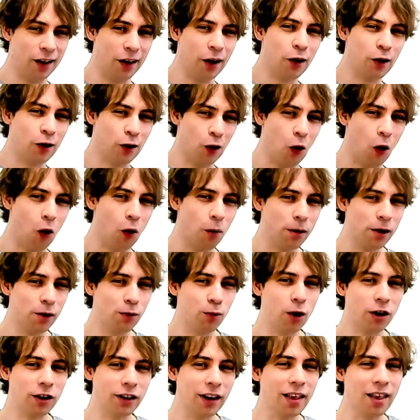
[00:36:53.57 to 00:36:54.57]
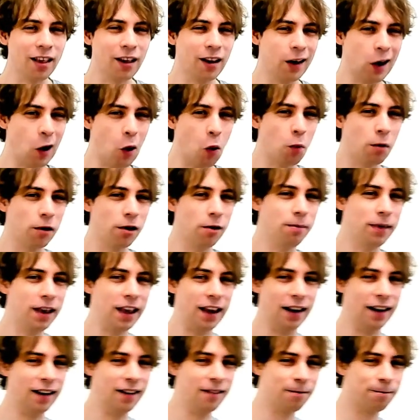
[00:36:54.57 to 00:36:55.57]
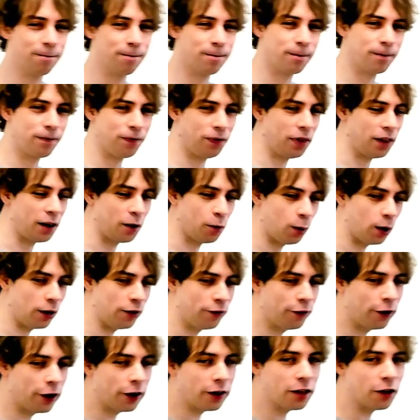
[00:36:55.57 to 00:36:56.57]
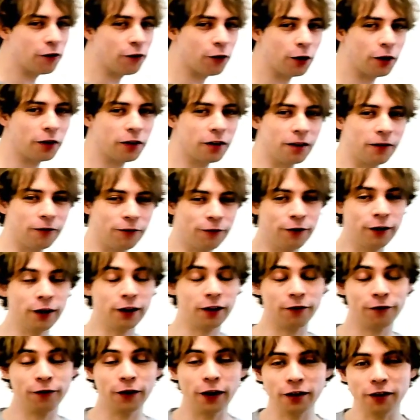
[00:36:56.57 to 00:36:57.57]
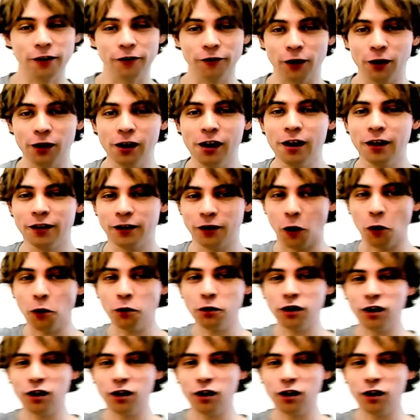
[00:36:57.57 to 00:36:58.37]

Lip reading: Global, what does global mean? Well, first of all, don't